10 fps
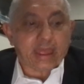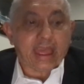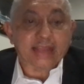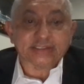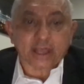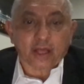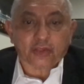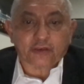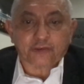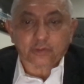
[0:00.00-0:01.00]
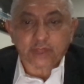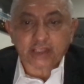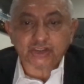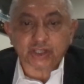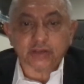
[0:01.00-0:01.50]
AIDS Healthcare
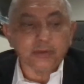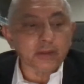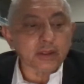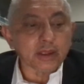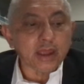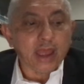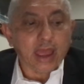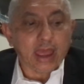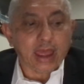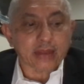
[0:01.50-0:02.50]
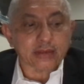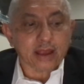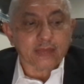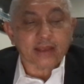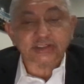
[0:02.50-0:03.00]
Foundation, and
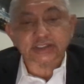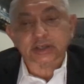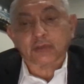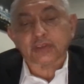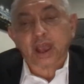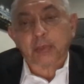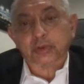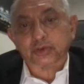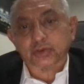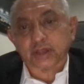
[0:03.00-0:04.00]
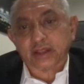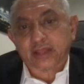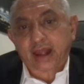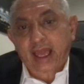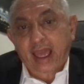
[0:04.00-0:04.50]
I just love the opportunity
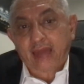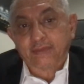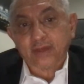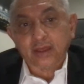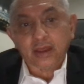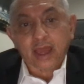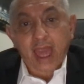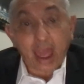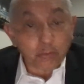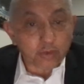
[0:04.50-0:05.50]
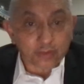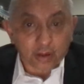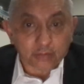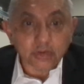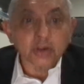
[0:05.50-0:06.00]
that I have had with
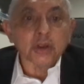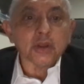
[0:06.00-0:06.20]
them